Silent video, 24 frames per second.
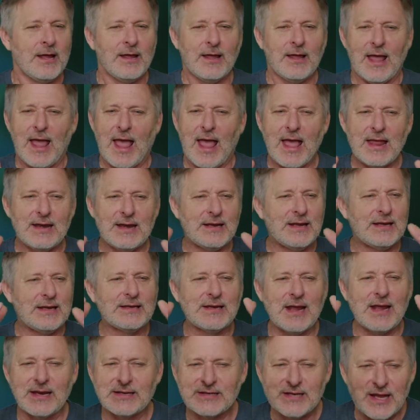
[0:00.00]
And
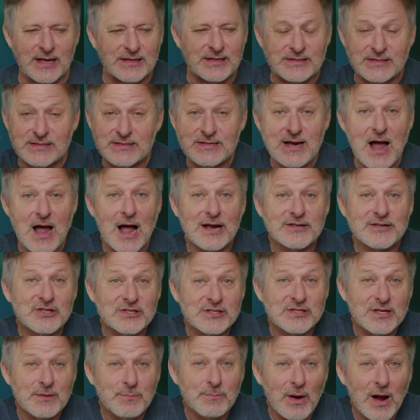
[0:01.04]
it's not
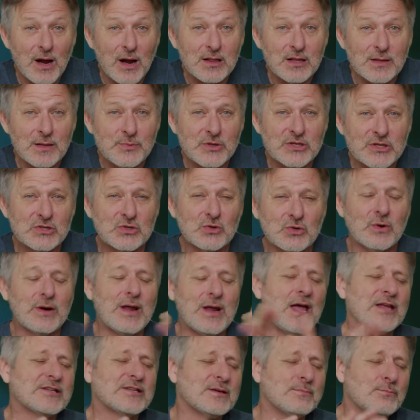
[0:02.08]
just an apocalyptic story.
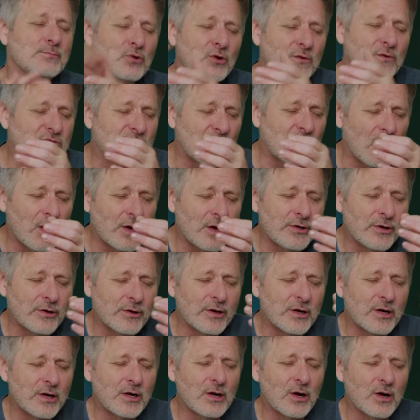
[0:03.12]
As it moves on, you're going
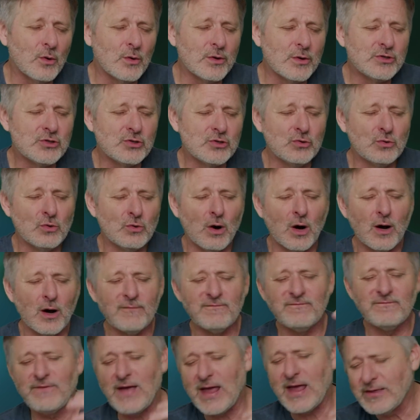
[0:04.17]
to go into our
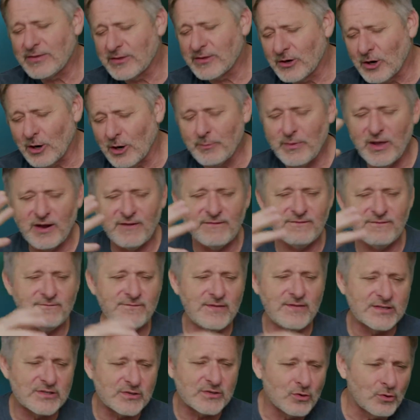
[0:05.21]
faith and our
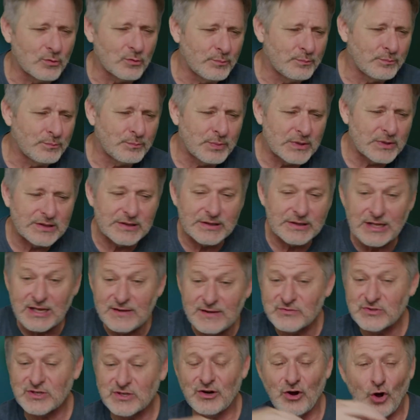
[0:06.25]
metaphysical
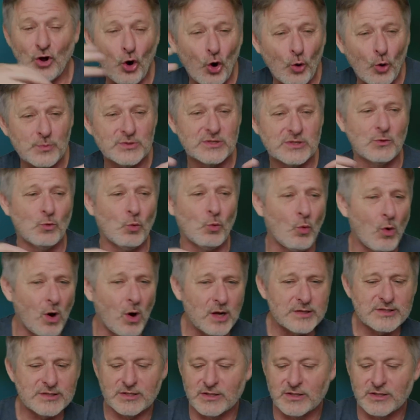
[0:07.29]
beliefs and hopes and wants.